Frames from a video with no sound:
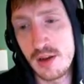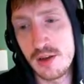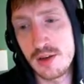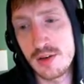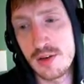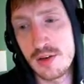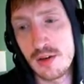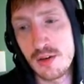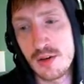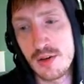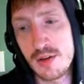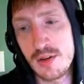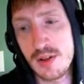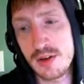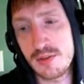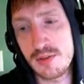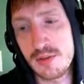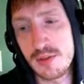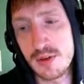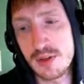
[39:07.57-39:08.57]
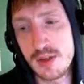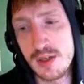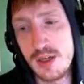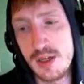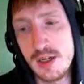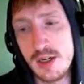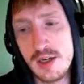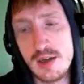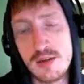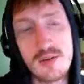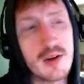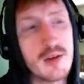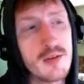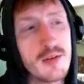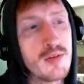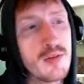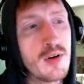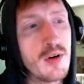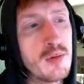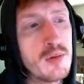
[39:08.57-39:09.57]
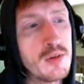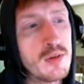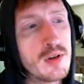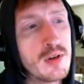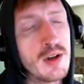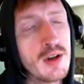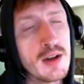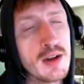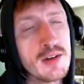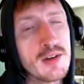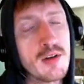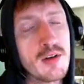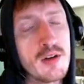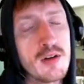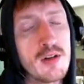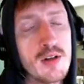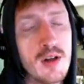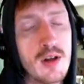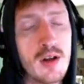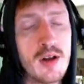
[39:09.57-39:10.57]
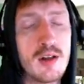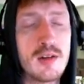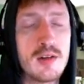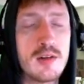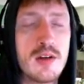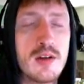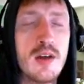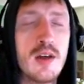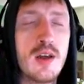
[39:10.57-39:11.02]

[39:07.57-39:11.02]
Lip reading: So if that's really needed, if I have trouble and I struggle on